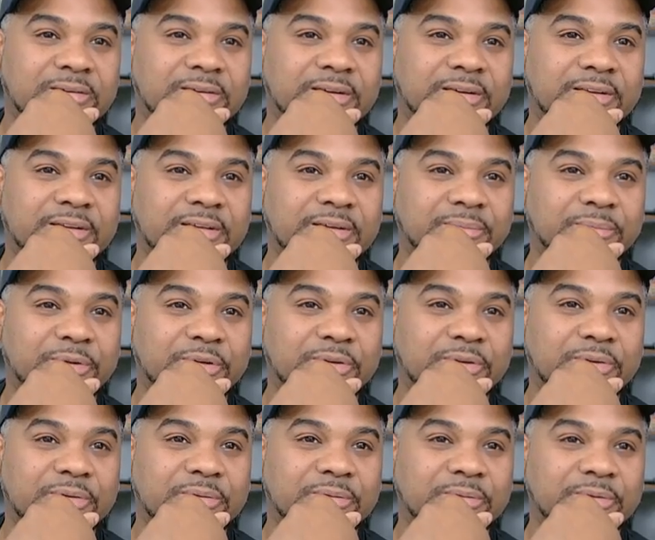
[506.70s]
Dynamic
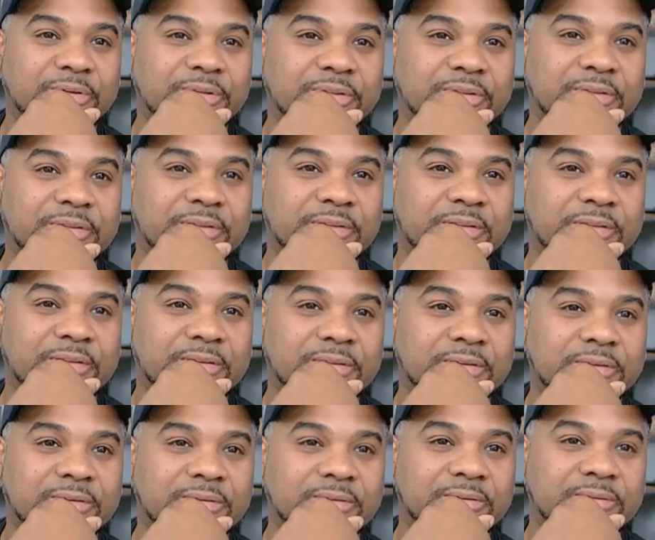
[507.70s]
with,
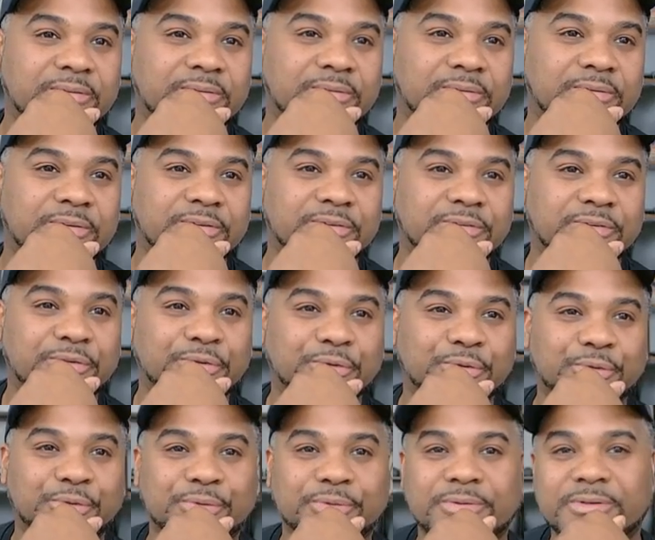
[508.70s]
let's
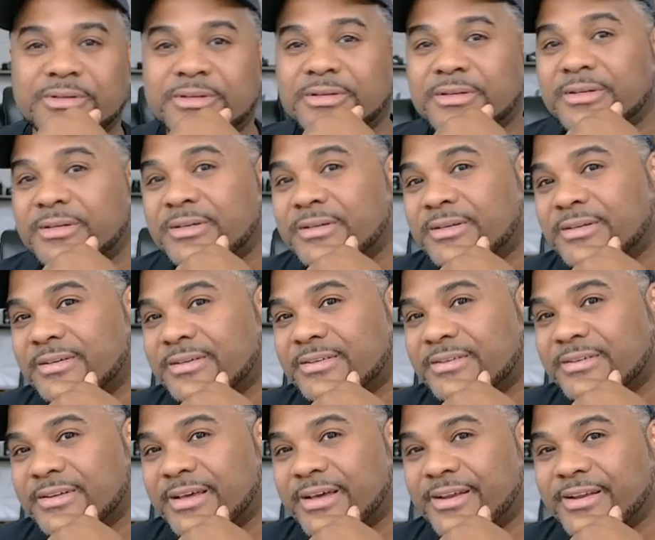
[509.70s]
do
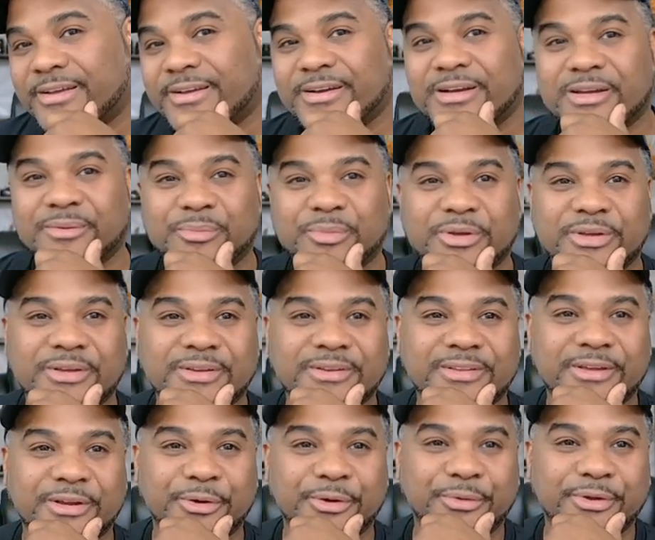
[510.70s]
static IP.
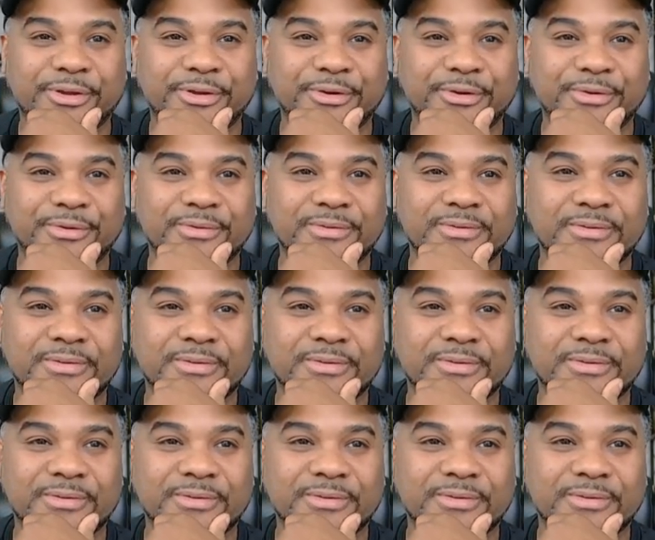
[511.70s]
There we go.